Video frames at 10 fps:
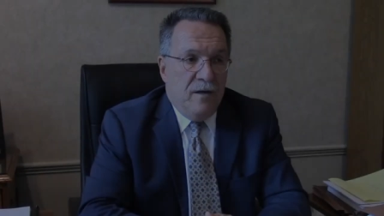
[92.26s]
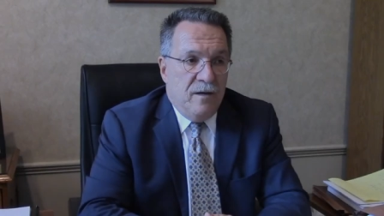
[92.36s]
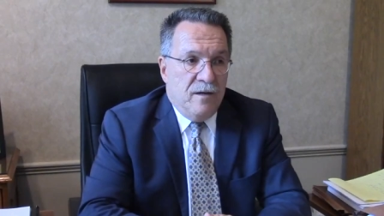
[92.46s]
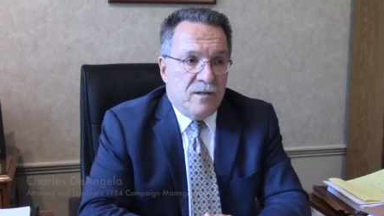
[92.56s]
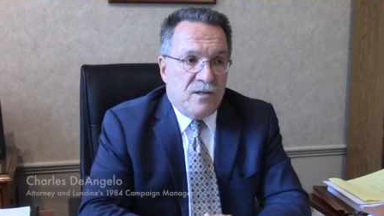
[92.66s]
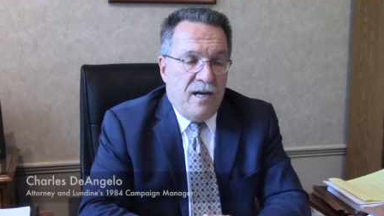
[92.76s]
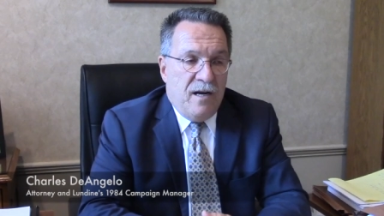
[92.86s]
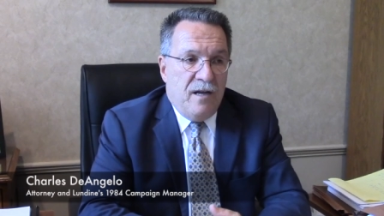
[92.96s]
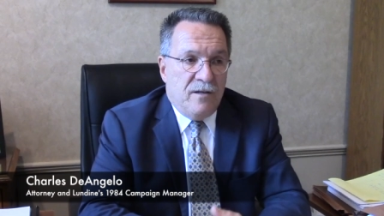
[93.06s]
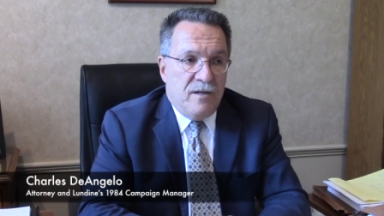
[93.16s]
Uh, Stan
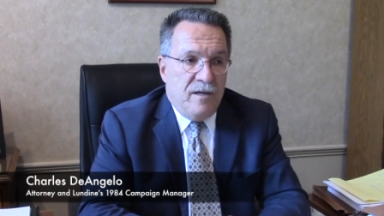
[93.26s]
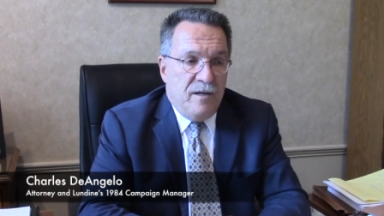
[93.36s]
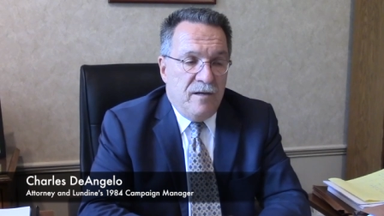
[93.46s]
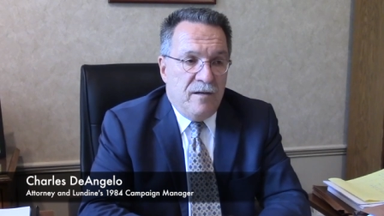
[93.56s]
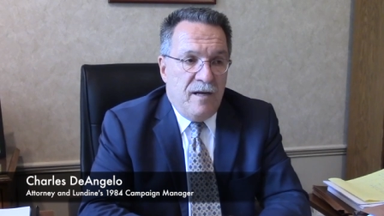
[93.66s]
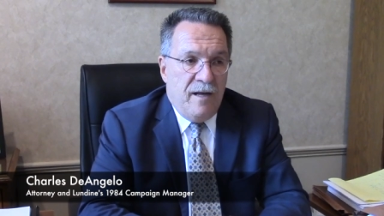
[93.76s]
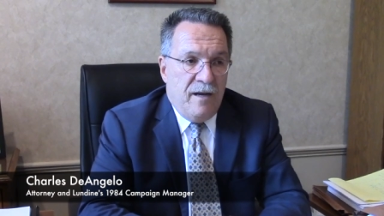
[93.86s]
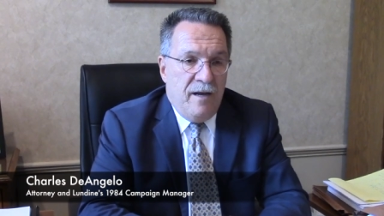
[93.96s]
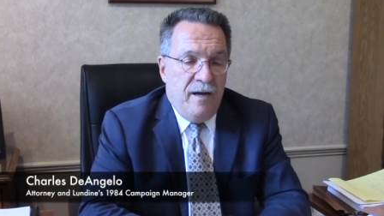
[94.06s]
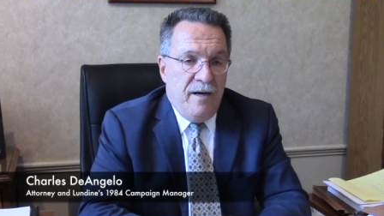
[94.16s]
Lundine had
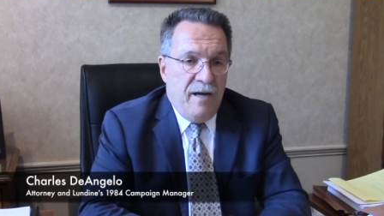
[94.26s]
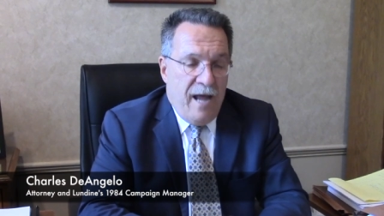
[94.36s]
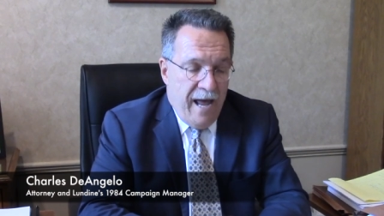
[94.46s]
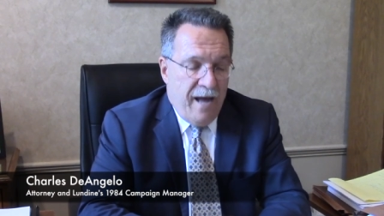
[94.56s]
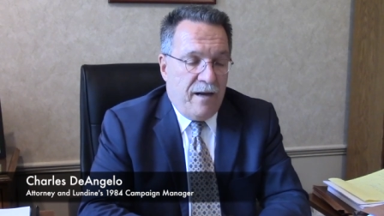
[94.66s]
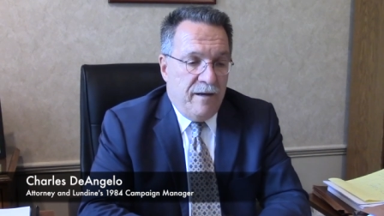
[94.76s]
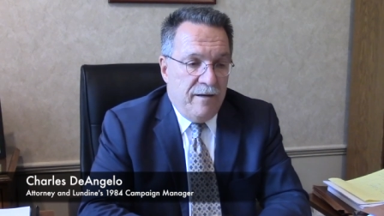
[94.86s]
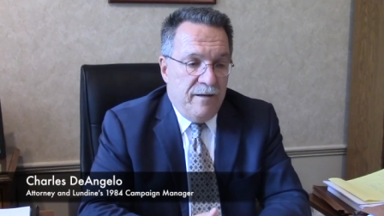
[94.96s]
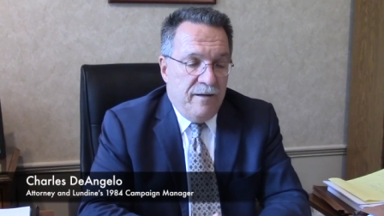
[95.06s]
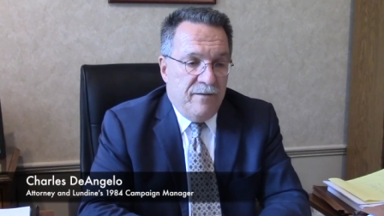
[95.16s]
a knack
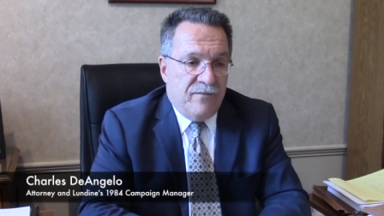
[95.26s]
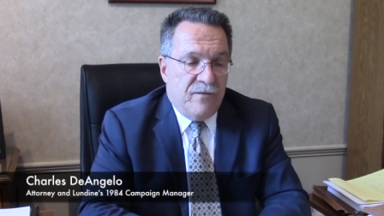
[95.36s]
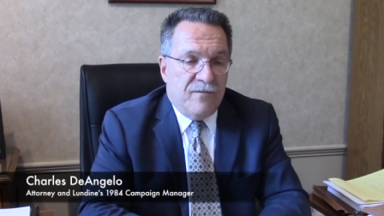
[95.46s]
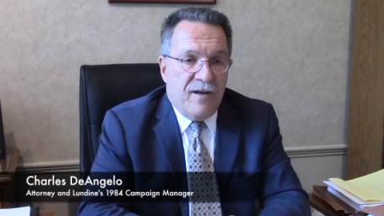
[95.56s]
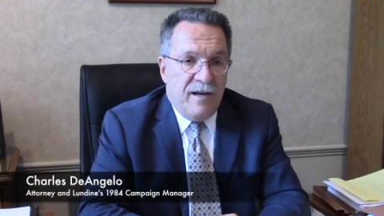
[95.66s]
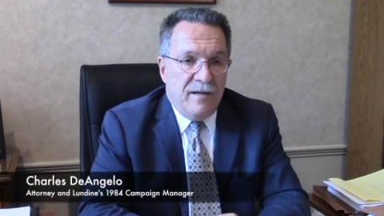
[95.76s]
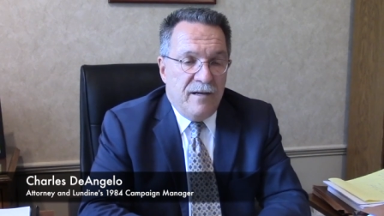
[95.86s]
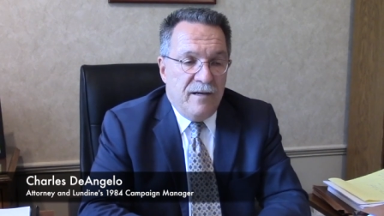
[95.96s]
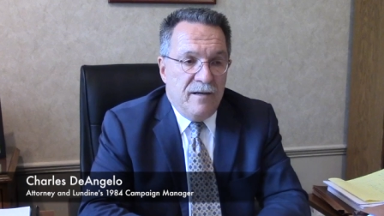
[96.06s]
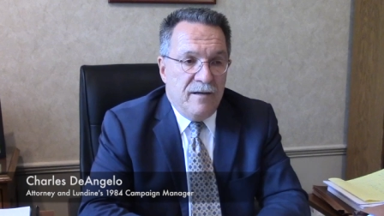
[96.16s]
for
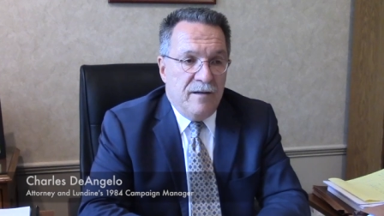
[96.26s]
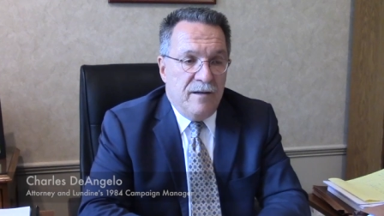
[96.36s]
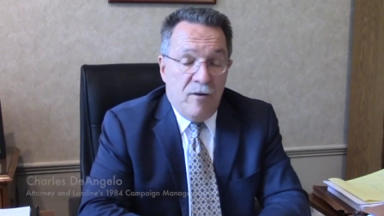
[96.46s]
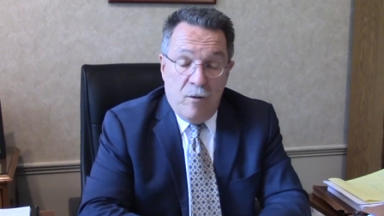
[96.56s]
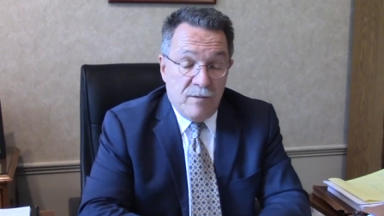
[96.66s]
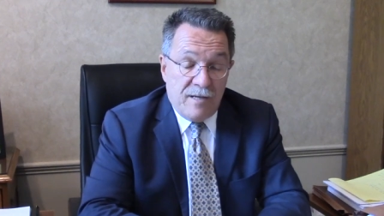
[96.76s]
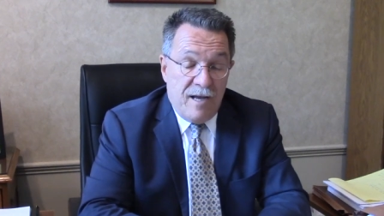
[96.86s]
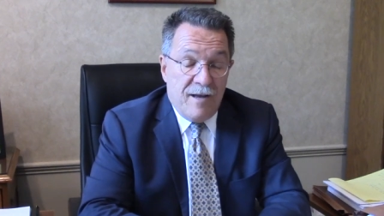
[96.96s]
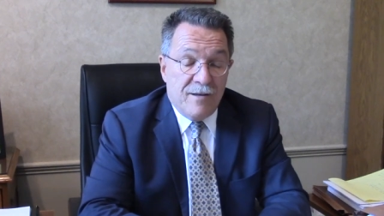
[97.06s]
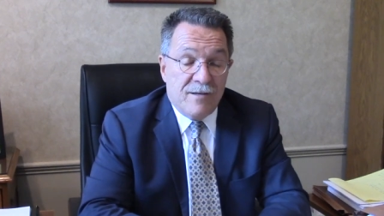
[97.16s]
finding, and always
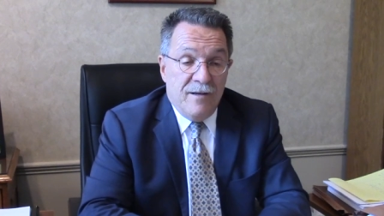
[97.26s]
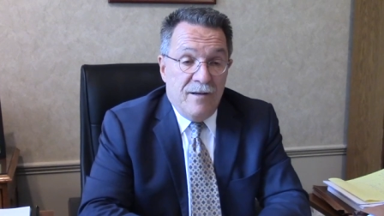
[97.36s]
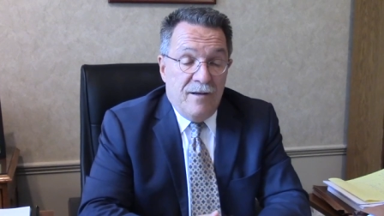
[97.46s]
has,